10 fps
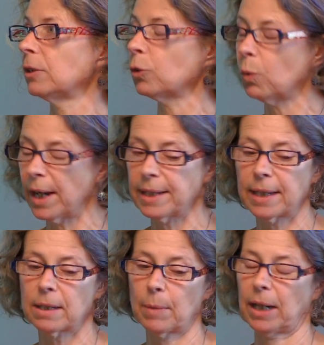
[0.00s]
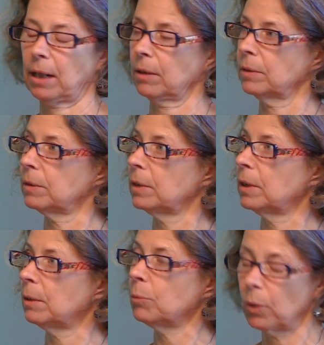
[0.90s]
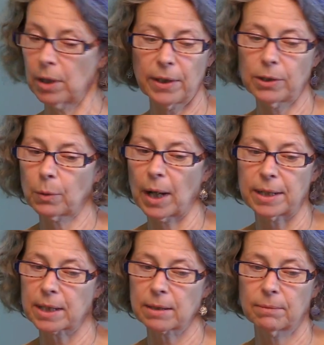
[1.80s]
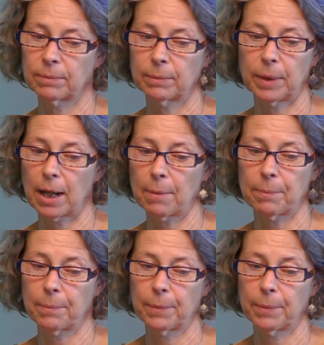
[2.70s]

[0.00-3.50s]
Twice than, as many. More than twice. More than twice. Mm-hmm. Yep.